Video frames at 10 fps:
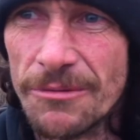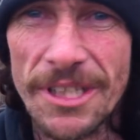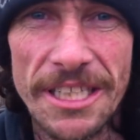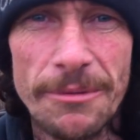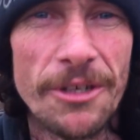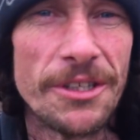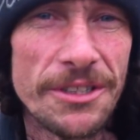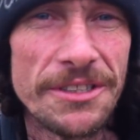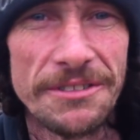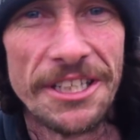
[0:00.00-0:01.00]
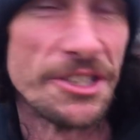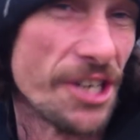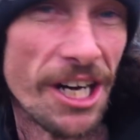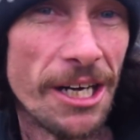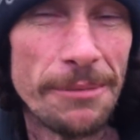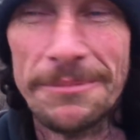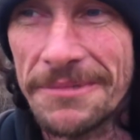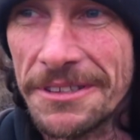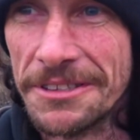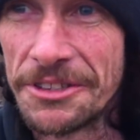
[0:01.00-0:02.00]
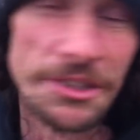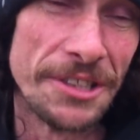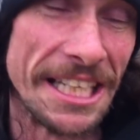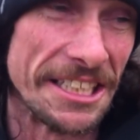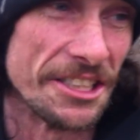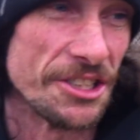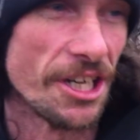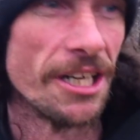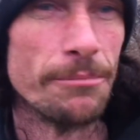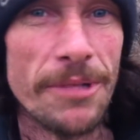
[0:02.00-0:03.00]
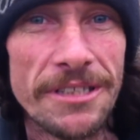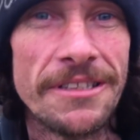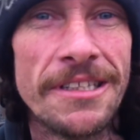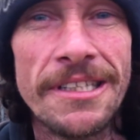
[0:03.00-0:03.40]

when I came out I couldn't get a job. Still can't get a job, but